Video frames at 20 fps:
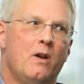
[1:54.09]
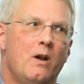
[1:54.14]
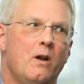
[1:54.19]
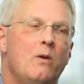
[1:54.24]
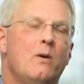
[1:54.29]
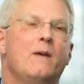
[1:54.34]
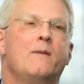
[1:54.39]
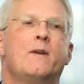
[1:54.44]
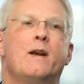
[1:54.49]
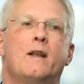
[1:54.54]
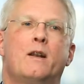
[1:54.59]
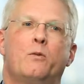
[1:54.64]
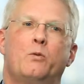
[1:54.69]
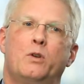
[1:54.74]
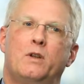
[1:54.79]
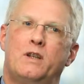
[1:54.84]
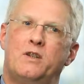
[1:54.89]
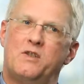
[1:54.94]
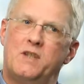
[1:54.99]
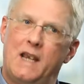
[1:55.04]
oh, I've got to
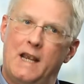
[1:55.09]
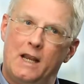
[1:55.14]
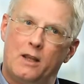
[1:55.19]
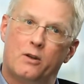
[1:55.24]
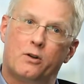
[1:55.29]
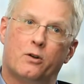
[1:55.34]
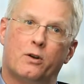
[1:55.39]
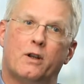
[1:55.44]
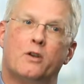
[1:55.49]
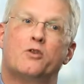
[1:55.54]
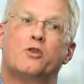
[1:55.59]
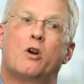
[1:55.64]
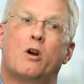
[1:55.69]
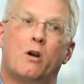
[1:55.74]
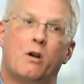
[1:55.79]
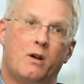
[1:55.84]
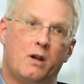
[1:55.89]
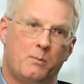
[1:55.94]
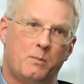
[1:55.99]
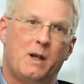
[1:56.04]
really tailor and
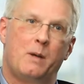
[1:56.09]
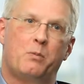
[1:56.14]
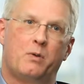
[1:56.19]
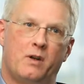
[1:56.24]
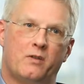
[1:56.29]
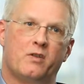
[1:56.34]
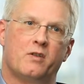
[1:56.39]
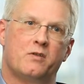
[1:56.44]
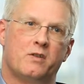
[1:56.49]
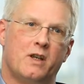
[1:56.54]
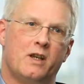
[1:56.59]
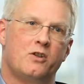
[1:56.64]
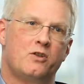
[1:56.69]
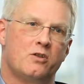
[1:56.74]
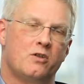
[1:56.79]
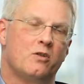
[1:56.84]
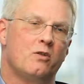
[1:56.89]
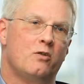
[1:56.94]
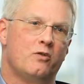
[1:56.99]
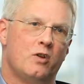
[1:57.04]
target my
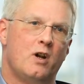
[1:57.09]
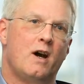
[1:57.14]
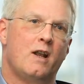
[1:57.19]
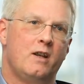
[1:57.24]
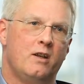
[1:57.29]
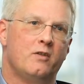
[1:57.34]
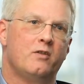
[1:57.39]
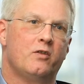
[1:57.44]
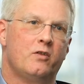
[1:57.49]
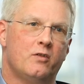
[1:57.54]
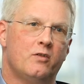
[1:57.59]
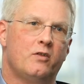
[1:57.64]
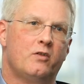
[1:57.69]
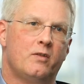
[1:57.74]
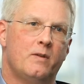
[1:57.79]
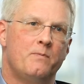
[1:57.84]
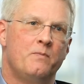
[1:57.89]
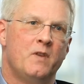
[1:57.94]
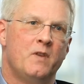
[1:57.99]
presentation to those audiences.